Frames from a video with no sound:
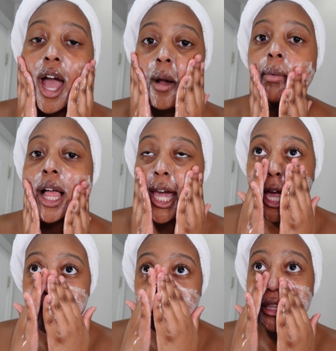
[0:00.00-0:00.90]
I apply
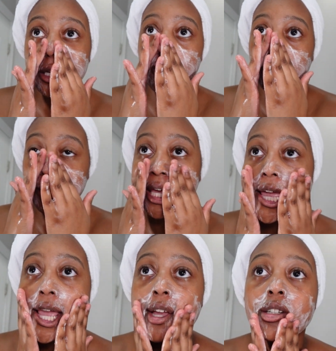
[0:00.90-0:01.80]
everything with my
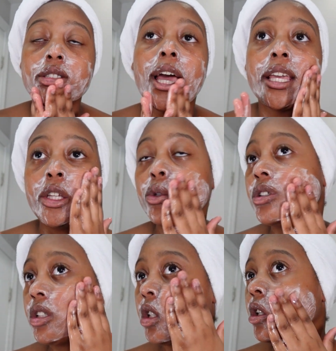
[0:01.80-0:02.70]
hands. I
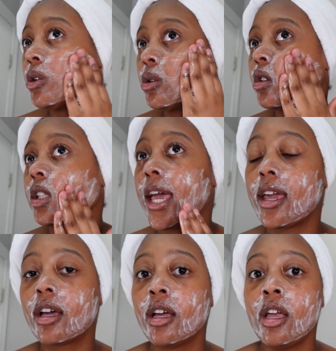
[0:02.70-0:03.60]
used to use
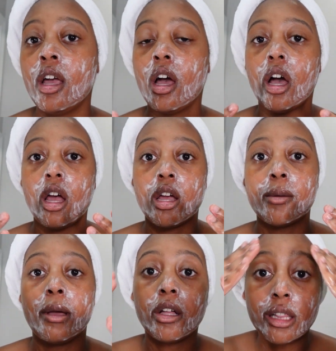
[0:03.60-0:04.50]
like
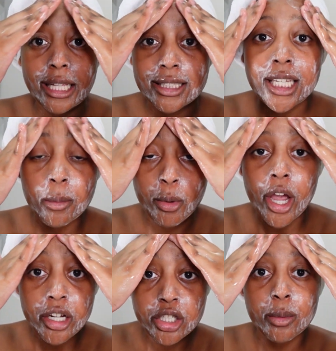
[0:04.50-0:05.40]
a cleansing
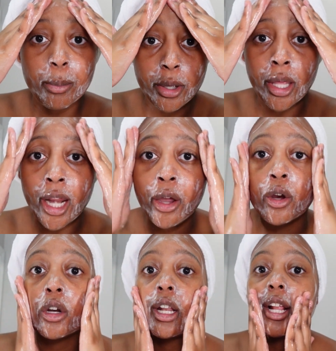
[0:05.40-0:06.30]
brush, but I
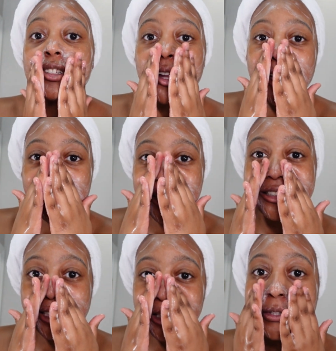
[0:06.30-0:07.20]
heard that's not
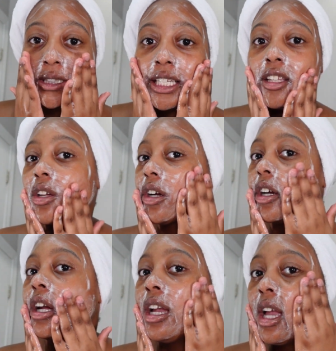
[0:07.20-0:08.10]
good to use
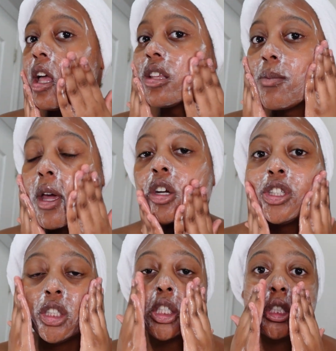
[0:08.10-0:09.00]
either. It's better
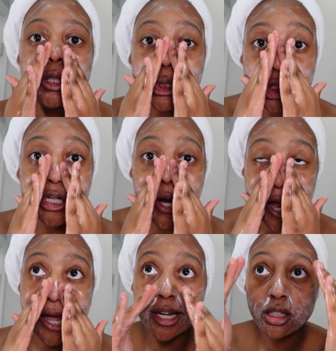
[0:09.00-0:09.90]
to just use your
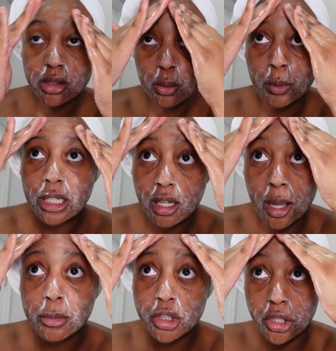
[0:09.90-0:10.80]
hands when it
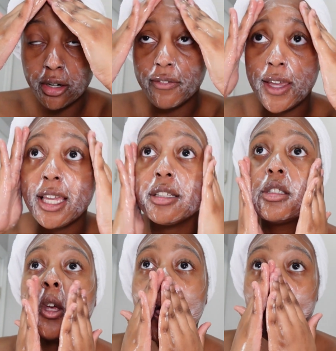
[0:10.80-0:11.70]
comes to your
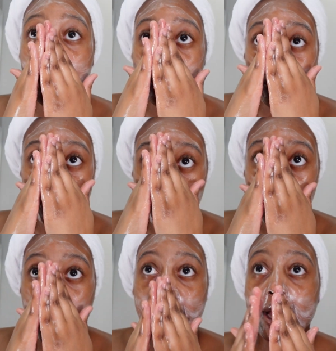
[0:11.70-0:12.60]
face. So
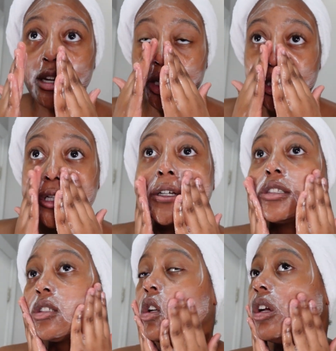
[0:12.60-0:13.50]
I kind of
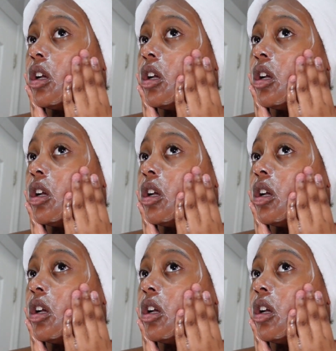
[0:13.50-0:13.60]
just